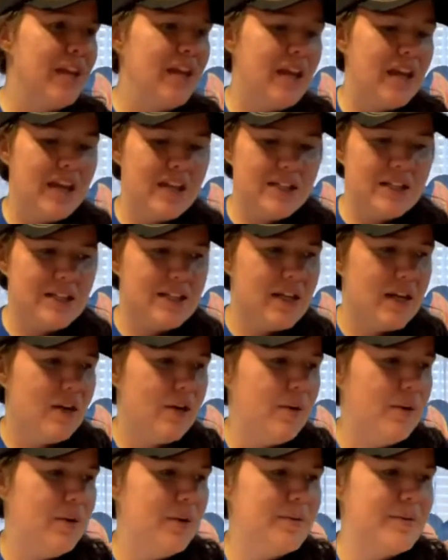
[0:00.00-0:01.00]
And
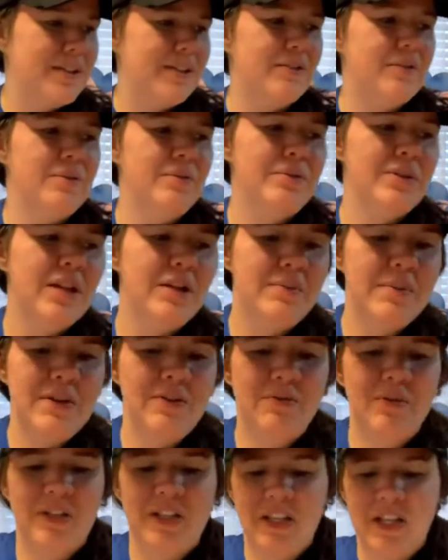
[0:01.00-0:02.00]
so I was like, oh, that'd be
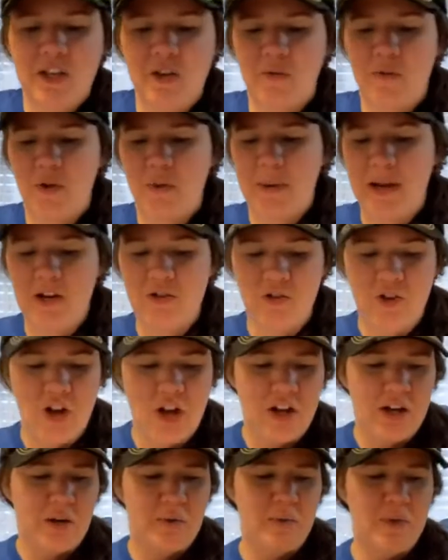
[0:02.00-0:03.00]
really cute for a
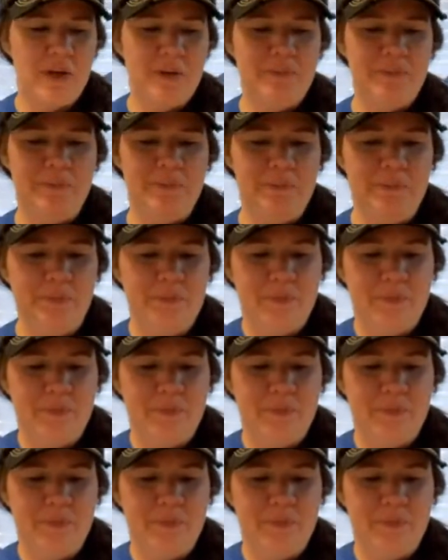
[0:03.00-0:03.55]
patriotic one. So